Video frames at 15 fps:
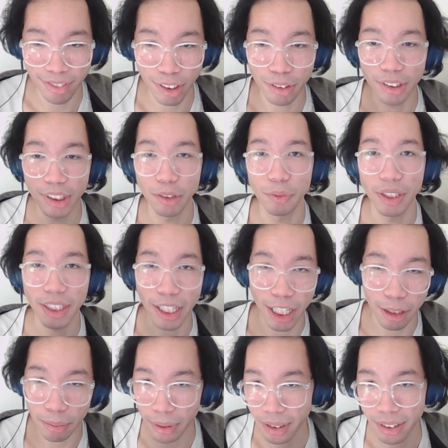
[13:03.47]
the
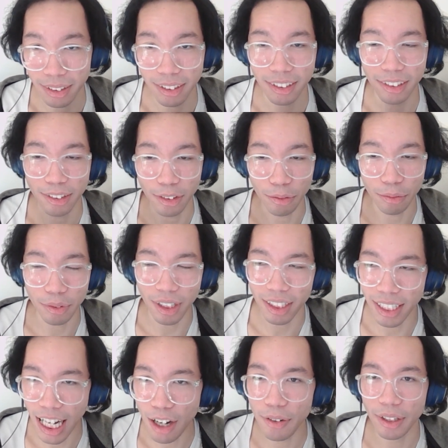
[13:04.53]
reliability.
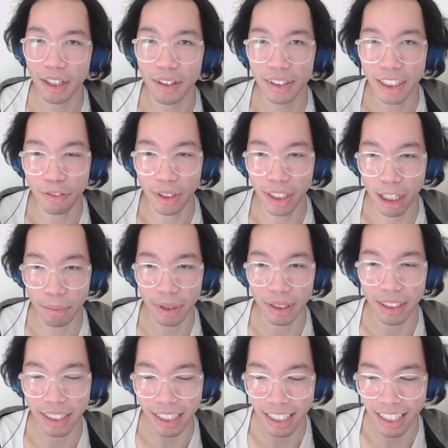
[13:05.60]
Now I got the
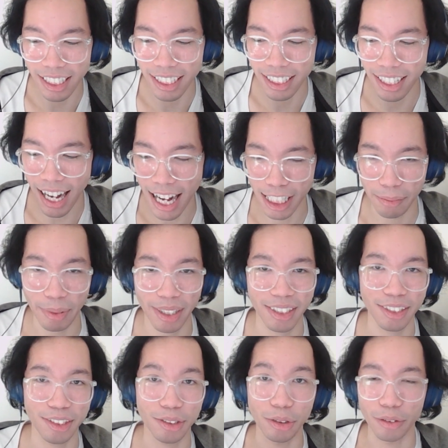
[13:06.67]
reliability
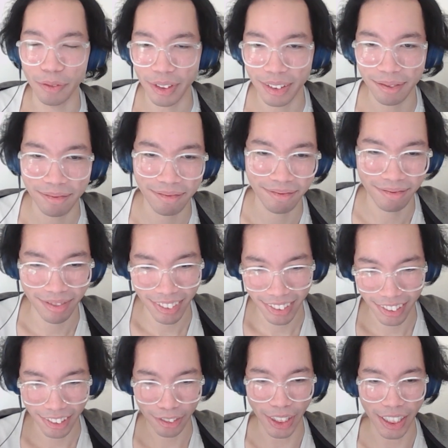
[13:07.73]
aspect solved.
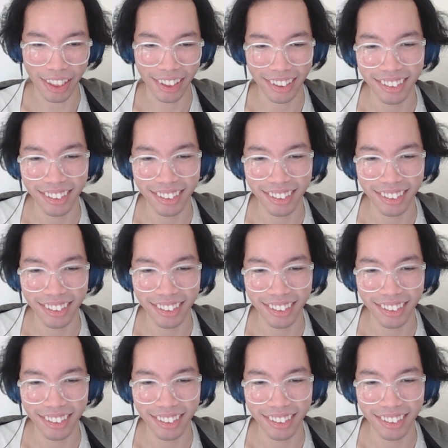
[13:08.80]
Great.